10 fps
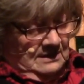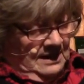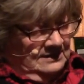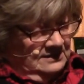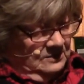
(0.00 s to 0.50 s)

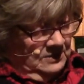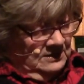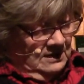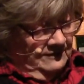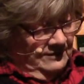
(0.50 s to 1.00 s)
asked the
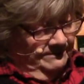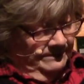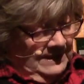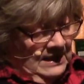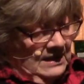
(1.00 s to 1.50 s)
woodcarver.
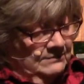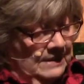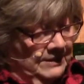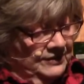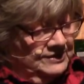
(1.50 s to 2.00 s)
"My
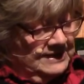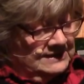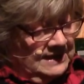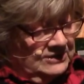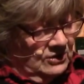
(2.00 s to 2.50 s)
mother
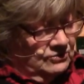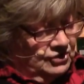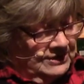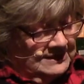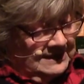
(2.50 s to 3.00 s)
says I don't.
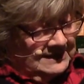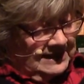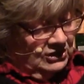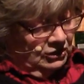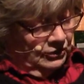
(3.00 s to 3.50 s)
She says I
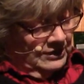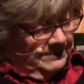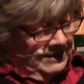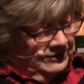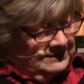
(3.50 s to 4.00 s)
could learn
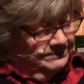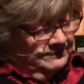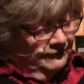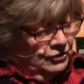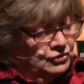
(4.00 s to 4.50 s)
about
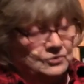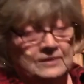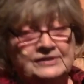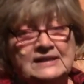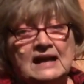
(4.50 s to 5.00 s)
the virtue
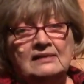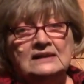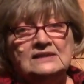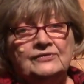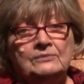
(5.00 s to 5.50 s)
of
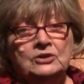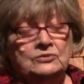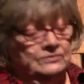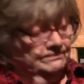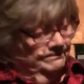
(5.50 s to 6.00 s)
silence from
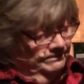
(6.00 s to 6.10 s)
you."